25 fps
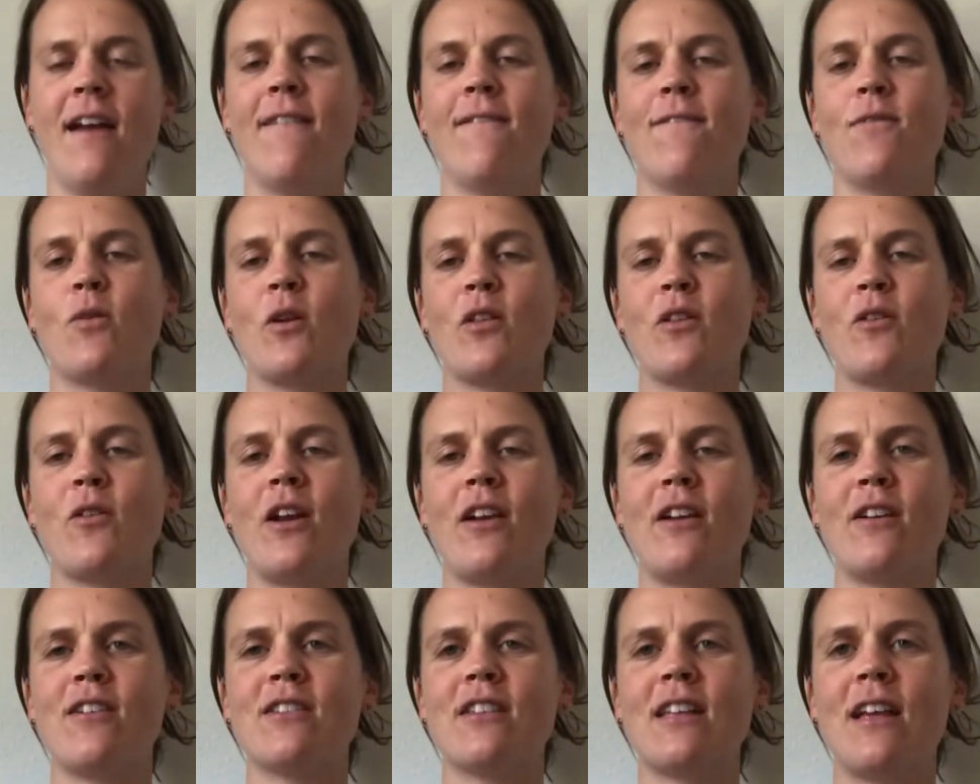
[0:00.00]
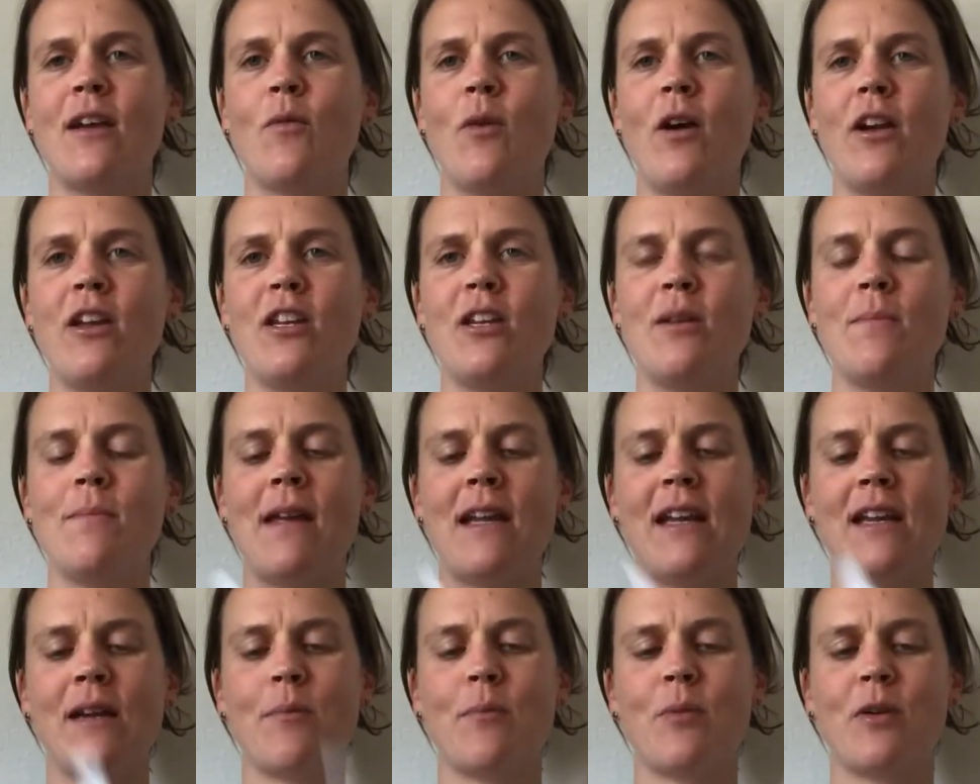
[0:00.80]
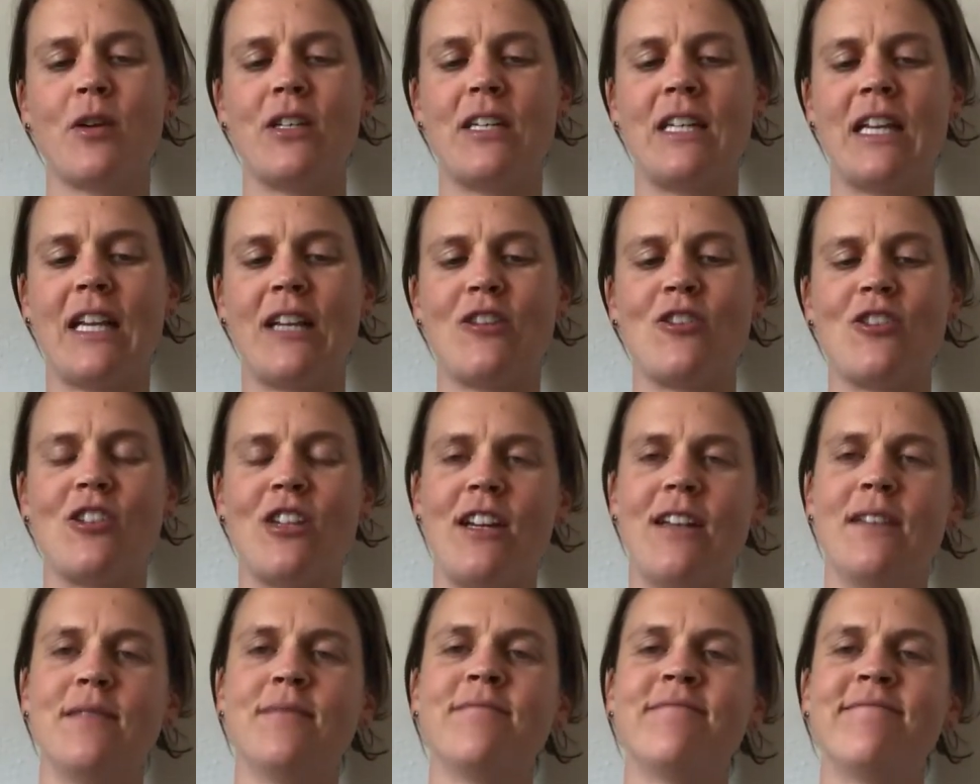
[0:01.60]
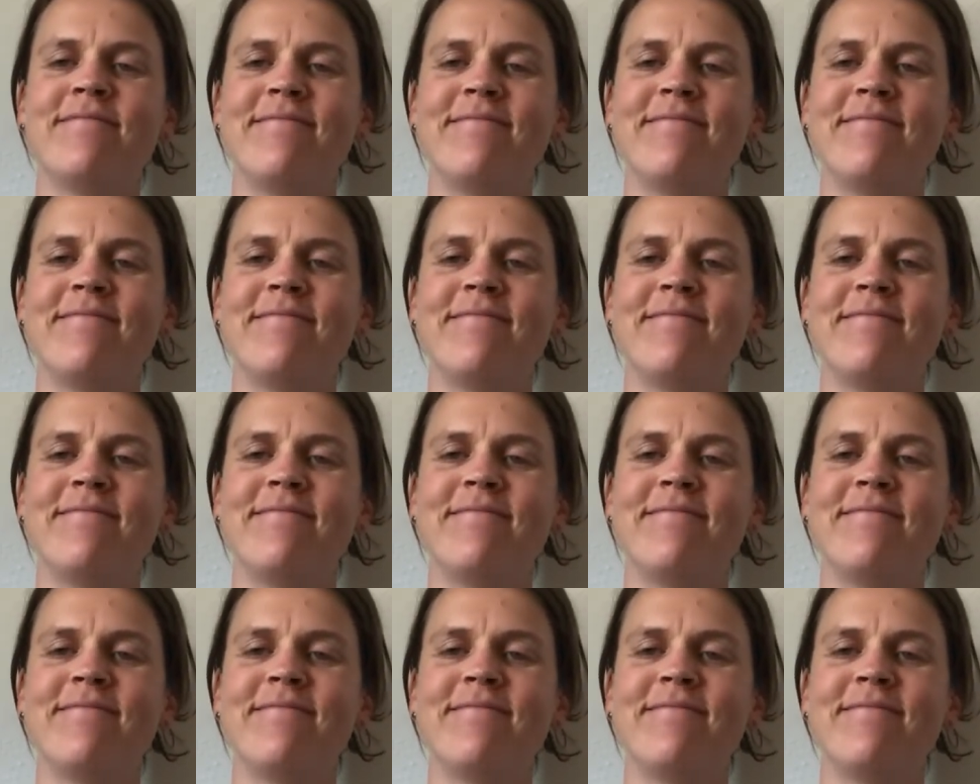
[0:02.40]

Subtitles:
Fourth graders, I want you to make a prediction.